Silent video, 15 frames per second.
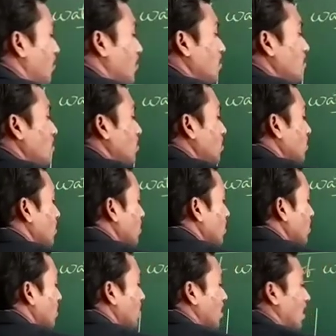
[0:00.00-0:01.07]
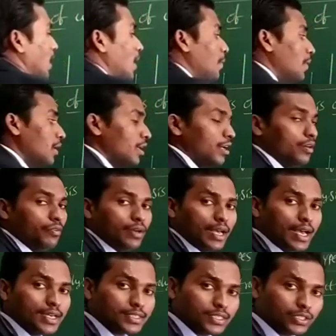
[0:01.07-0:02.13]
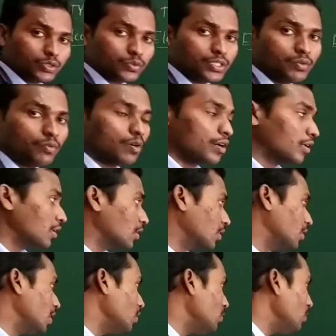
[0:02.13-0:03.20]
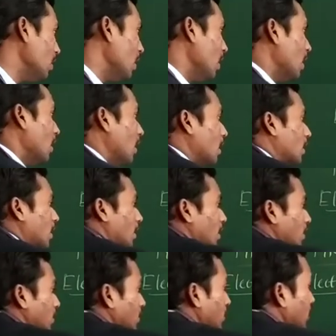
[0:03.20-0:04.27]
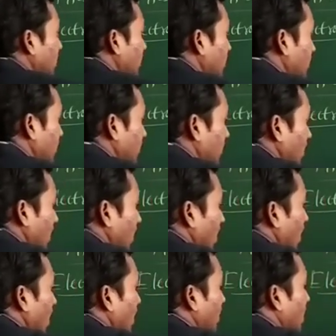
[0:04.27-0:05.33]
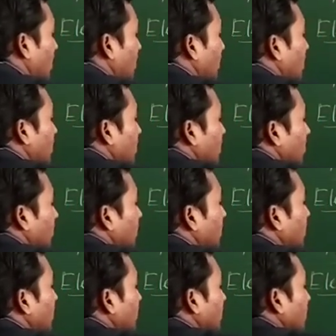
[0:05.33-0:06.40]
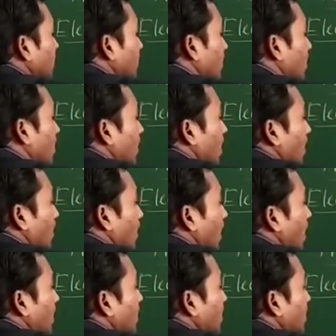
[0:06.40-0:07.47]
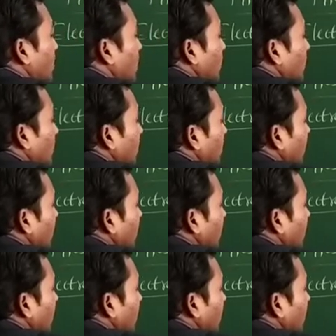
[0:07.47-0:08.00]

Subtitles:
few ml of acid to the water. Now connect the terminals of the battery to the